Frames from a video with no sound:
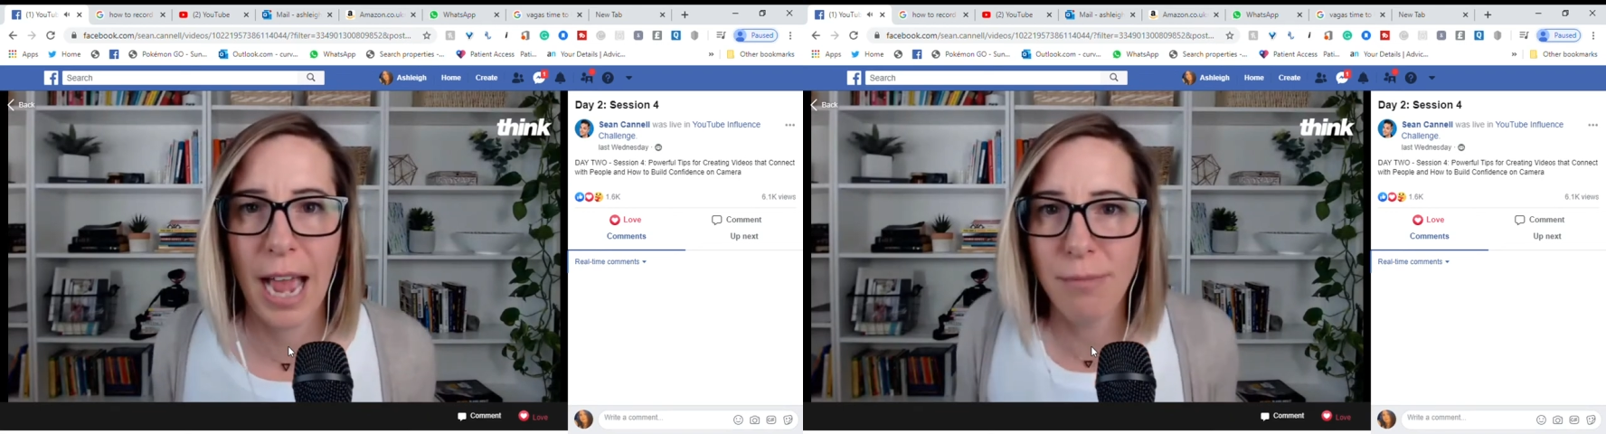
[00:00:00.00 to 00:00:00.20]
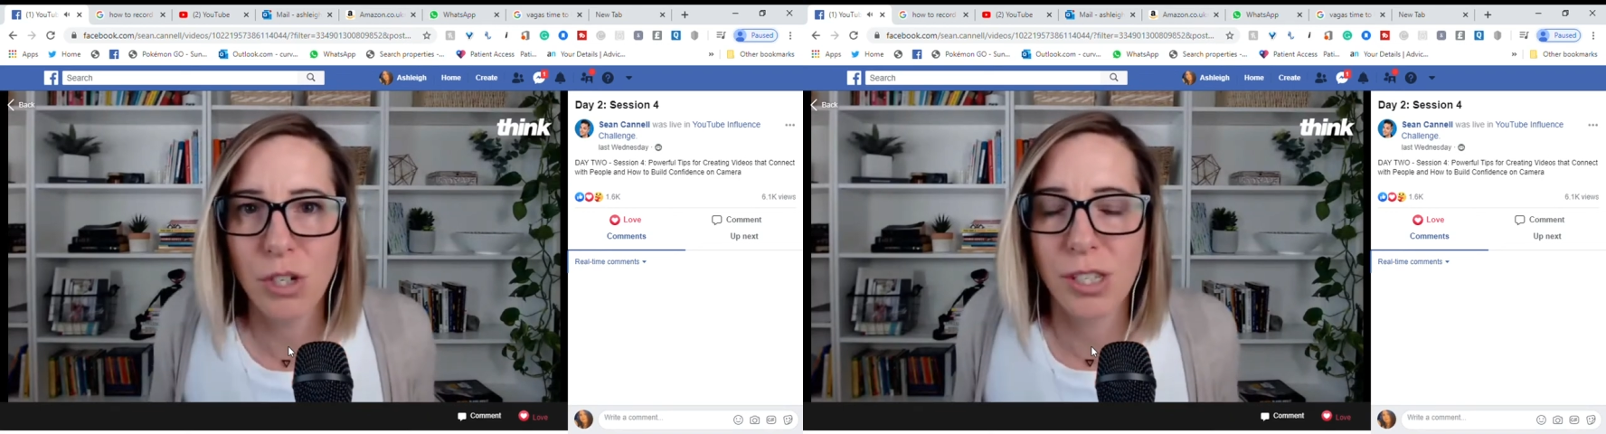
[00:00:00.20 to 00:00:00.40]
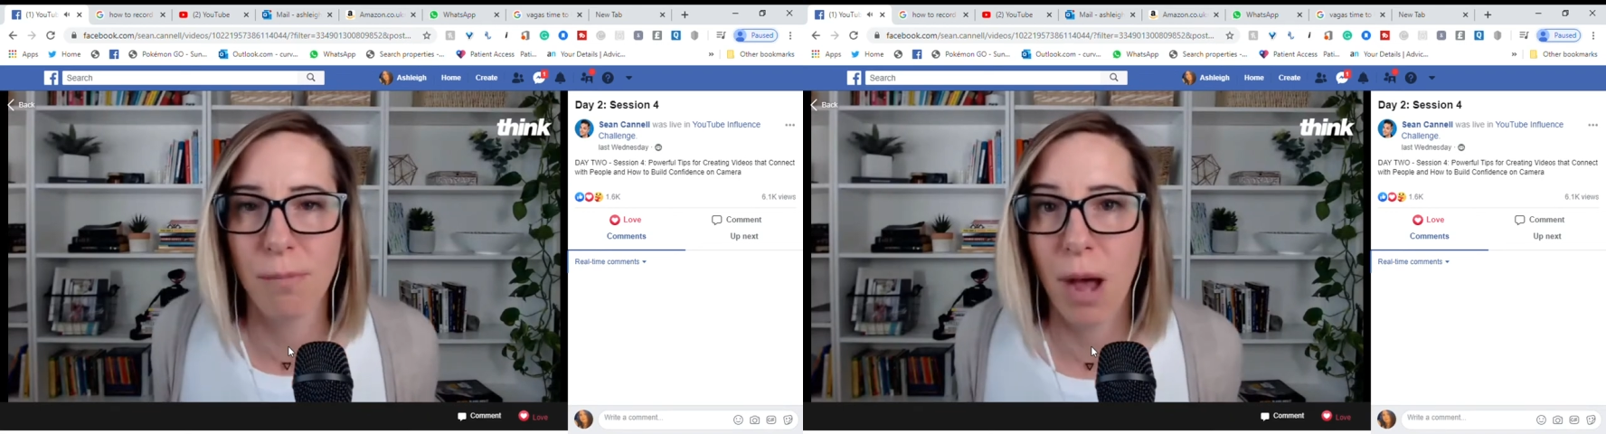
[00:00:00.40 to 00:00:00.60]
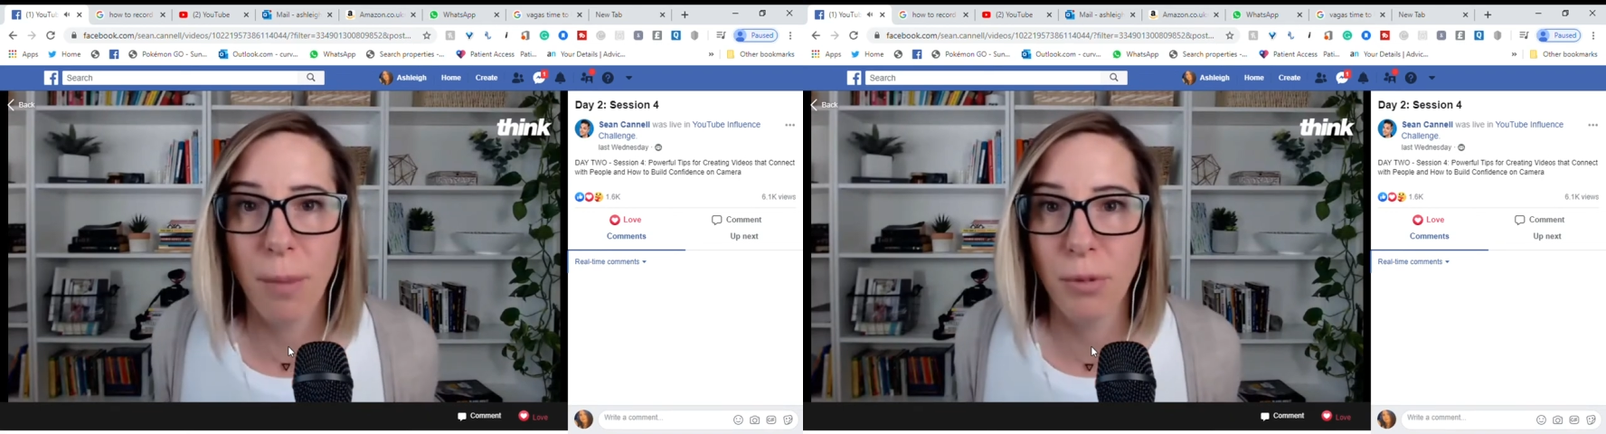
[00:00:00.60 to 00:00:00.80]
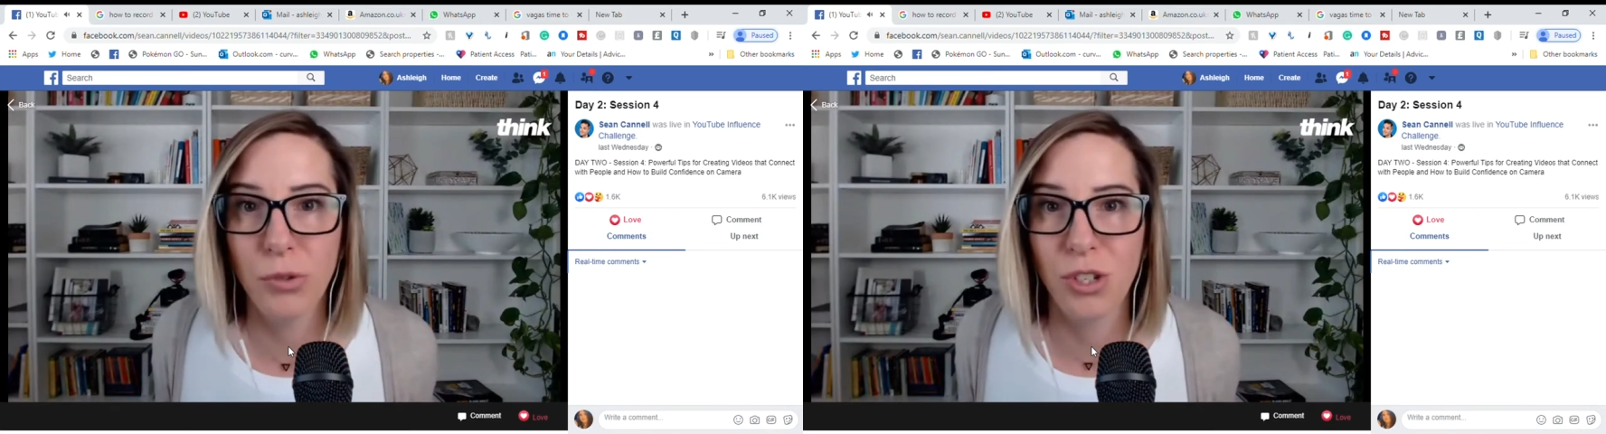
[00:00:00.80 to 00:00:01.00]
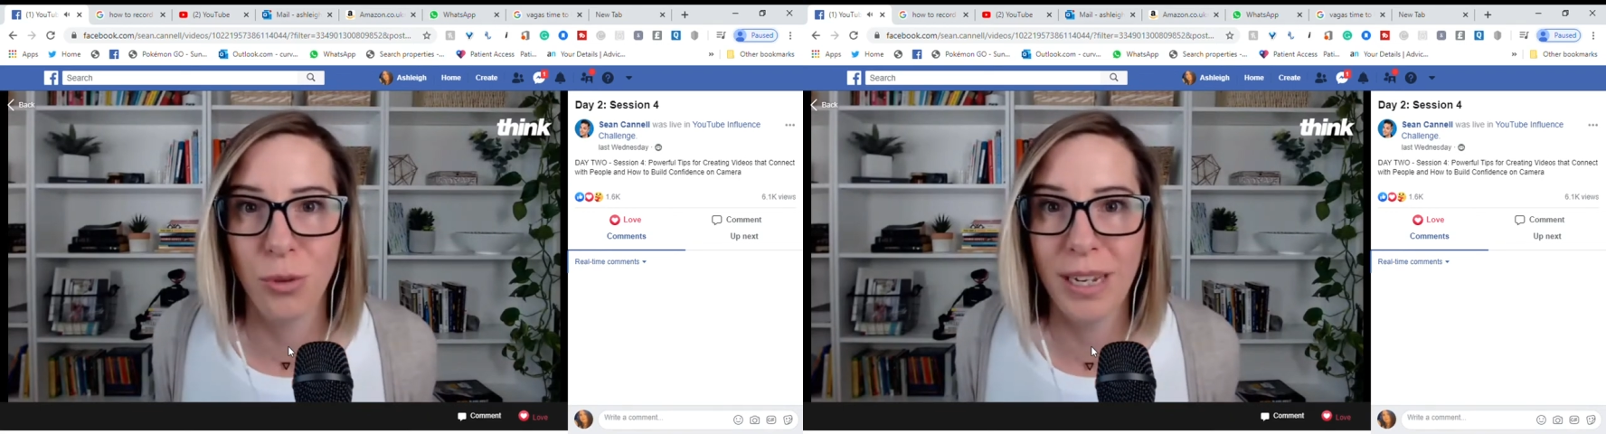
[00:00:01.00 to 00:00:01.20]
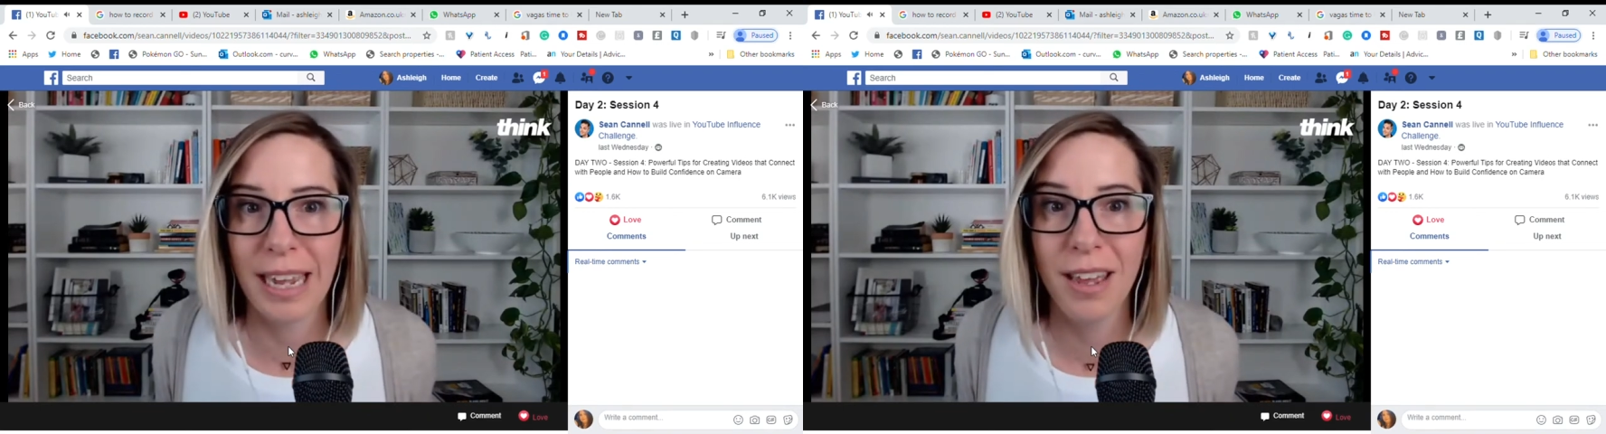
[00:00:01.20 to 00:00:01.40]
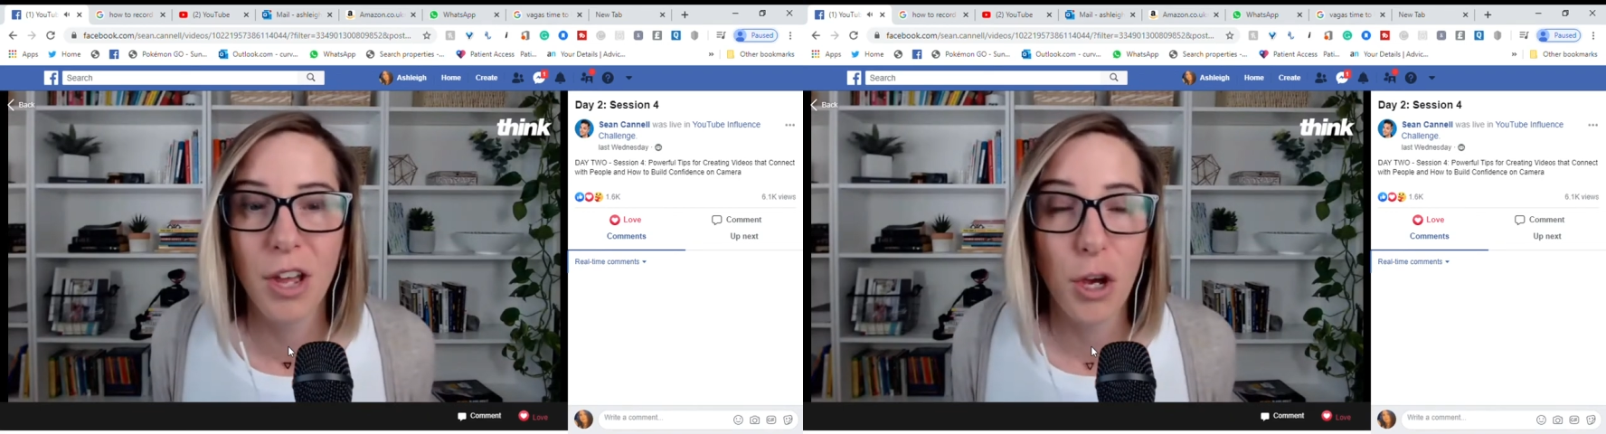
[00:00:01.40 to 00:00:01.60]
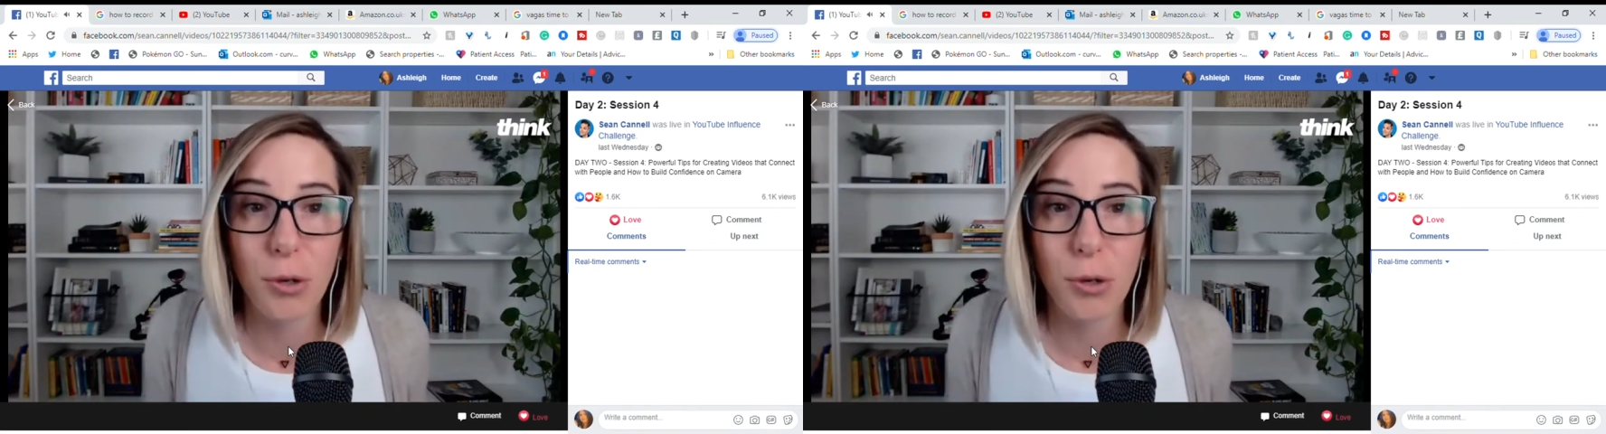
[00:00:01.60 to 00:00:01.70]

I'm just a mom who's doing it,